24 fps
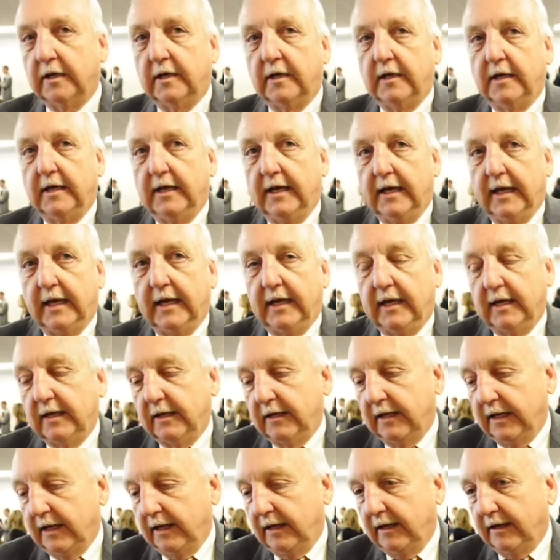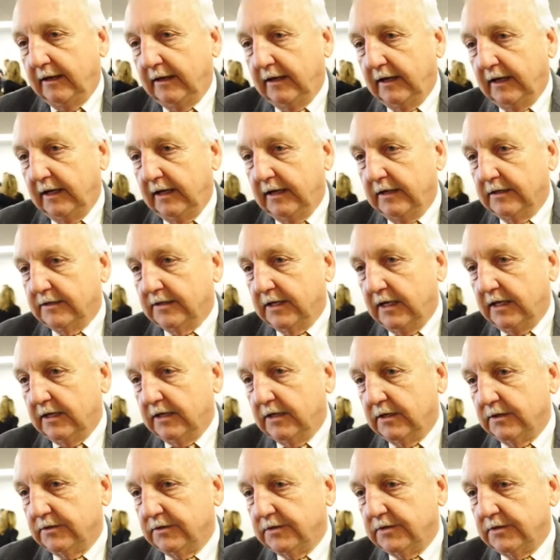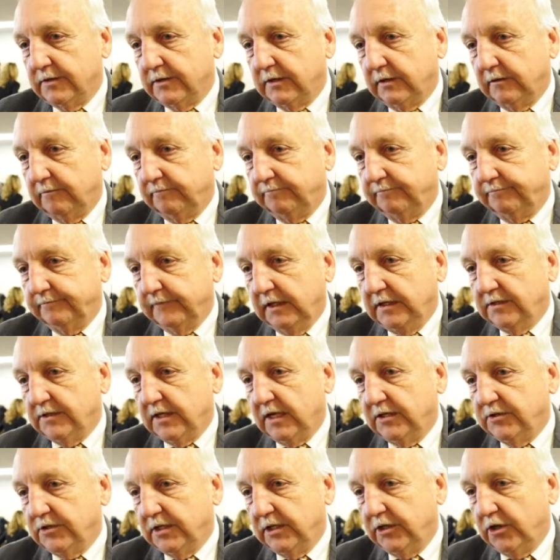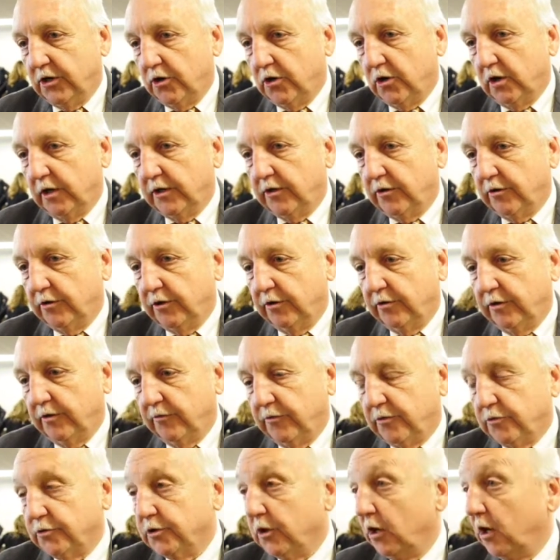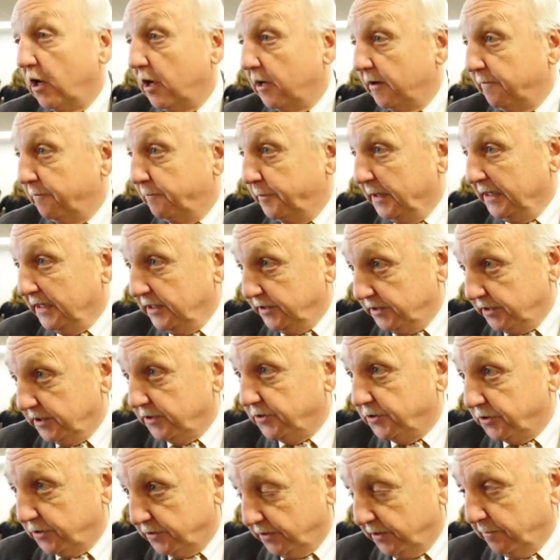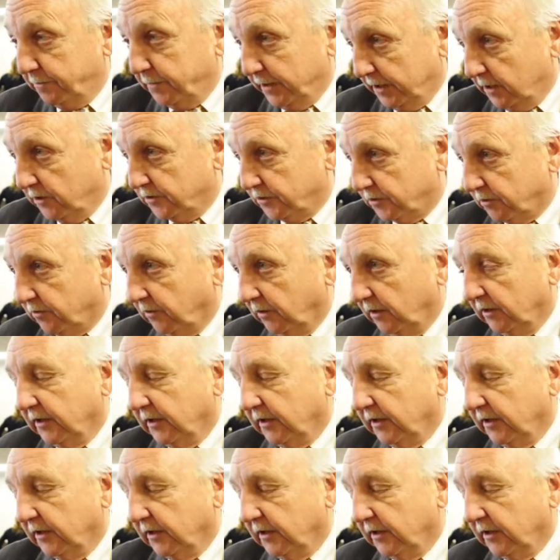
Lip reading: And as I said earlier, you know, there's a lot of pieces to the puzzle